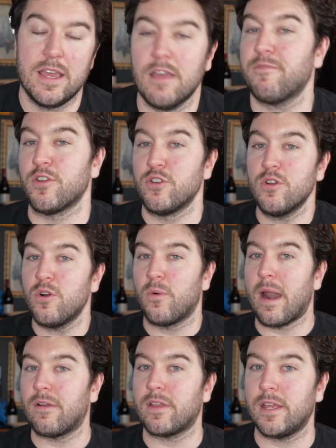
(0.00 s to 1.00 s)
if you're new
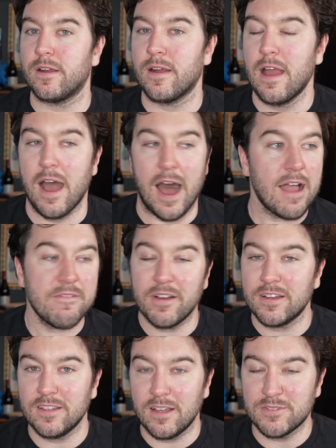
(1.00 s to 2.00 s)
around here, I
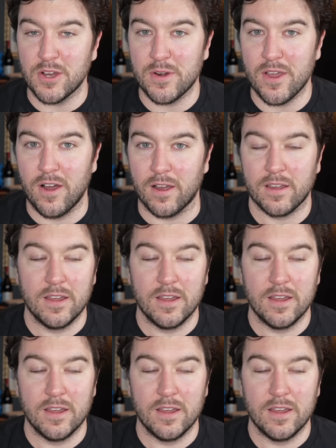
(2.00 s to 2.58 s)
fucking love Tony Hawk.